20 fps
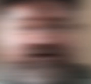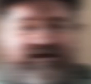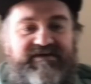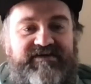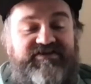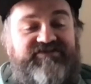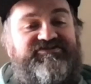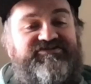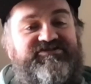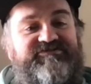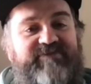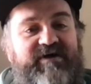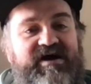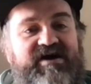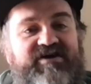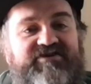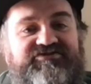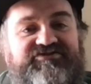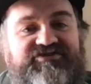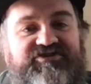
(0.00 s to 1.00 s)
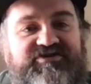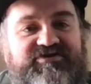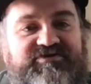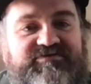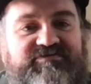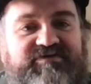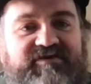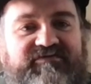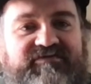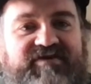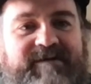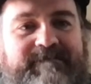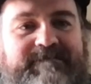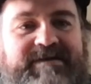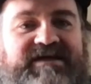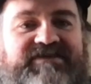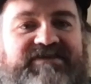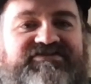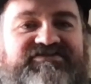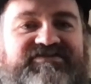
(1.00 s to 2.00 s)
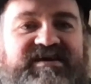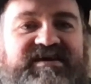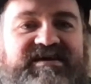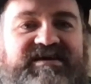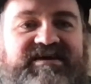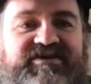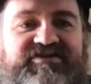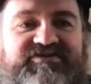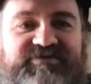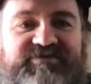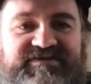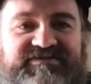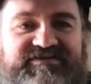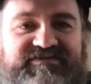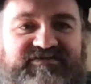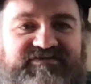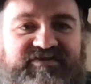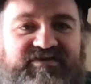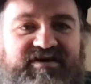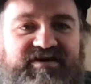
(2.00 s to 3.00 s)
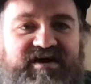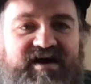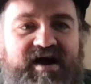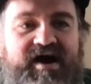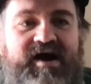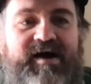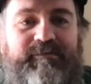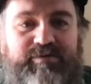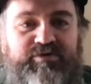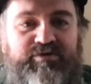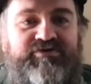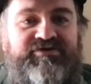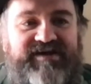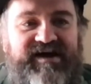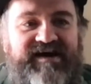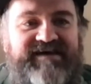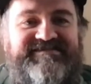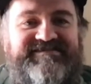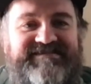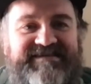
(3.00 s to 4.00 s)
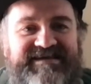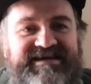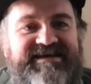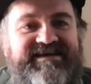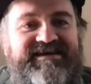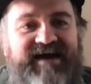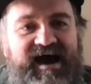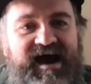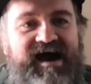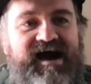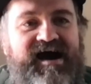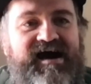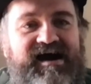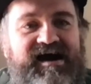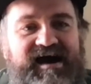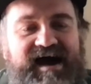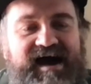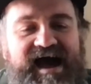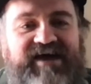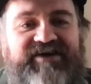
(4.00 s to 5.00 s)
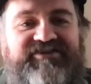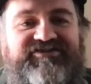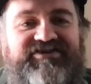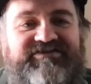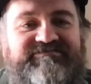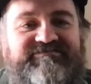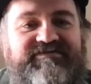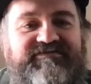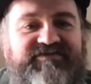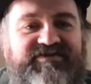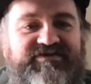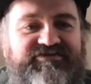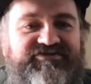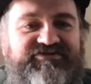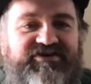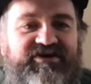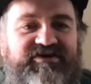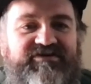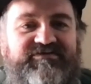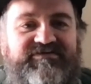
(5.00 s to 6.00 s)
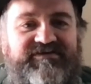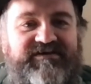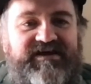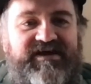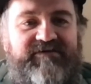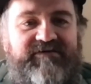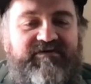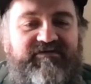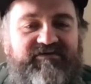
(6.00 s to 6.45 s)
This is part 2 of our Matchday 24 Bundesliga action review show. We've